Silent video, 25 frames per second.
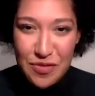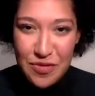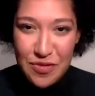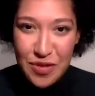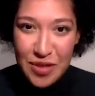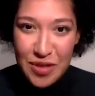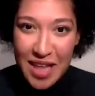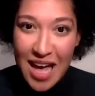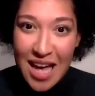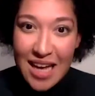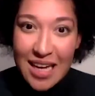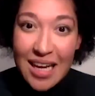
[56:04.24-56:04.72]
for
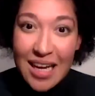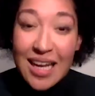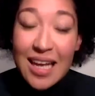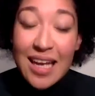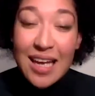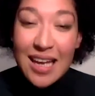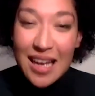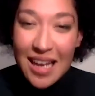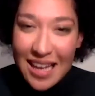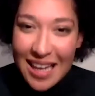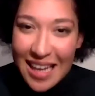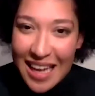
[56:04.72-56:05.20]
that. I,
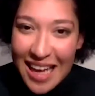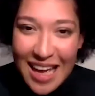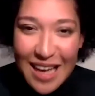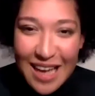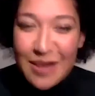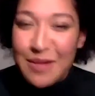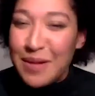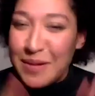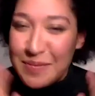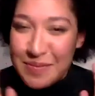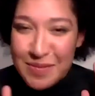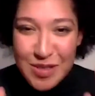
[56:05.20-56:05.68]
I get
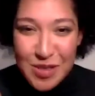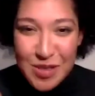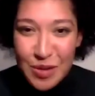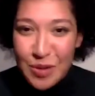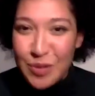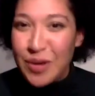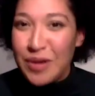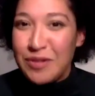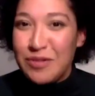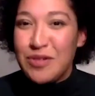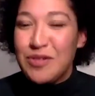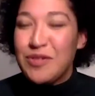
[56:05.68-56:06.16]
anyway, so
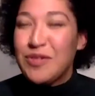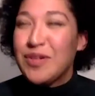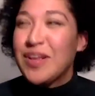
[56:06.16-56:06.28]
grateful for